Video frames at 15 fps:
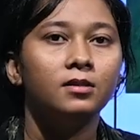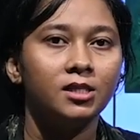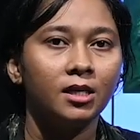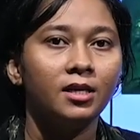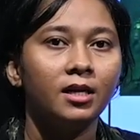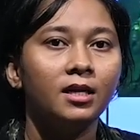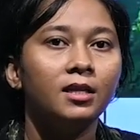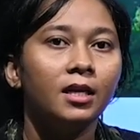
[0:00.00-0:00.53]

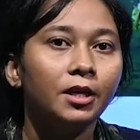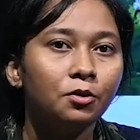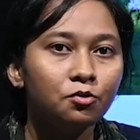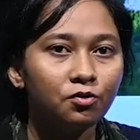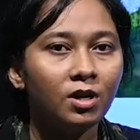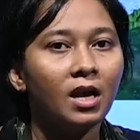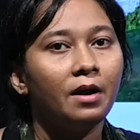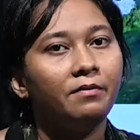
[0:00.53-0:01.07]
generally their
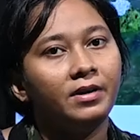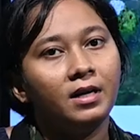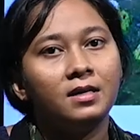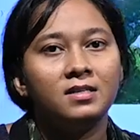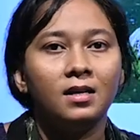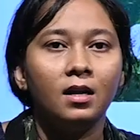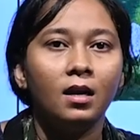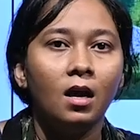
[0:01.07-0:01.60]
usual
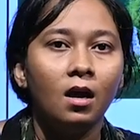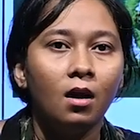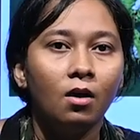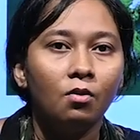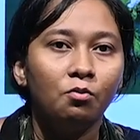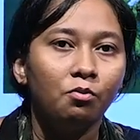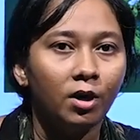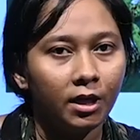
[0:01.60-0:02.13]
habitats are
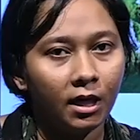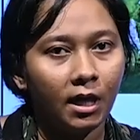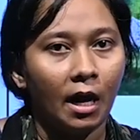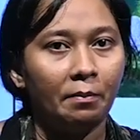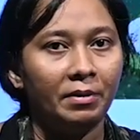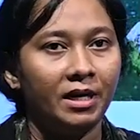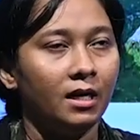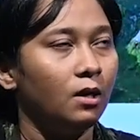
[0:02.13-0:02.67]
water
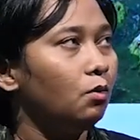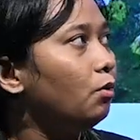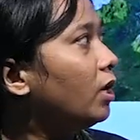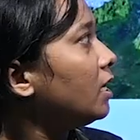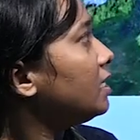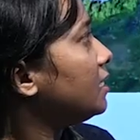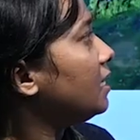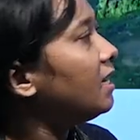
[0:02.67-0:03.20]
habitat,
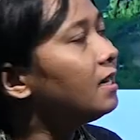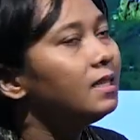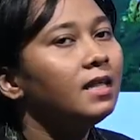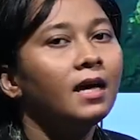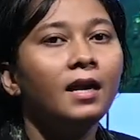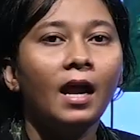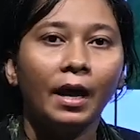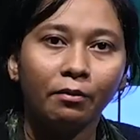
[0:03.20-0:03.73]
okay. Generally they
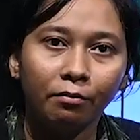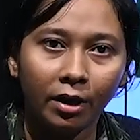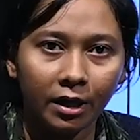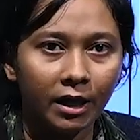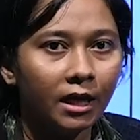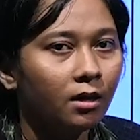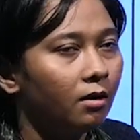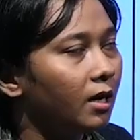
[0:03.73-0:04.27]
are
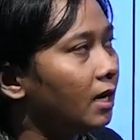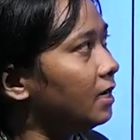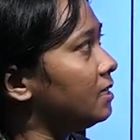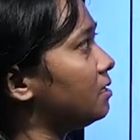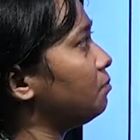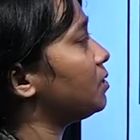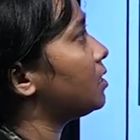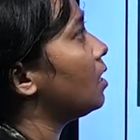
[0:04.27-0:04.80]
aquatic
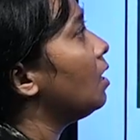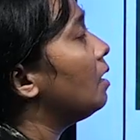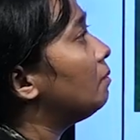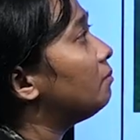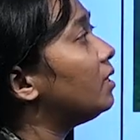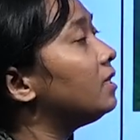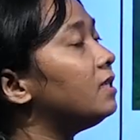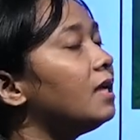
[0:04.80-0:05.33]
organisms,
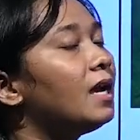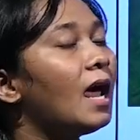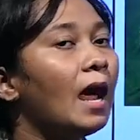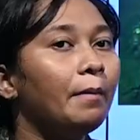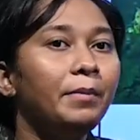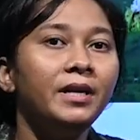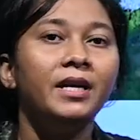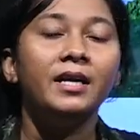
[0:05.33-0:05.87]
but their
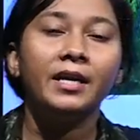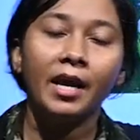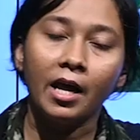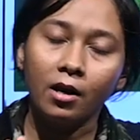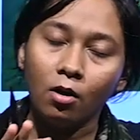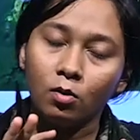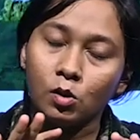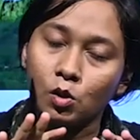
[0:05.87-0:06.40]
habitat
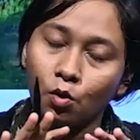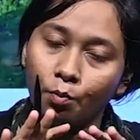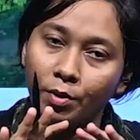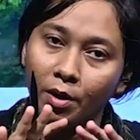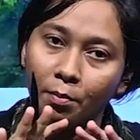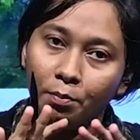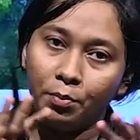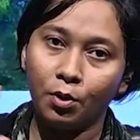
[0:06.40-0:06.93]
can also be
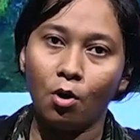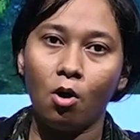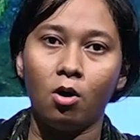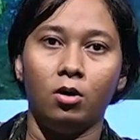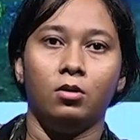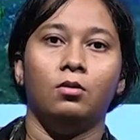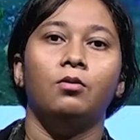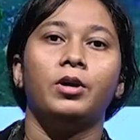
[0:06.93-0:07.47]
a
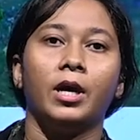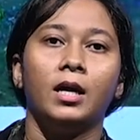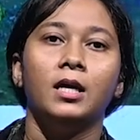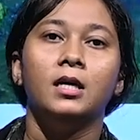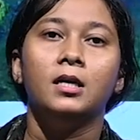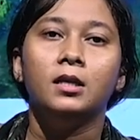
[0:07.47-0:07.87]
broad, okay.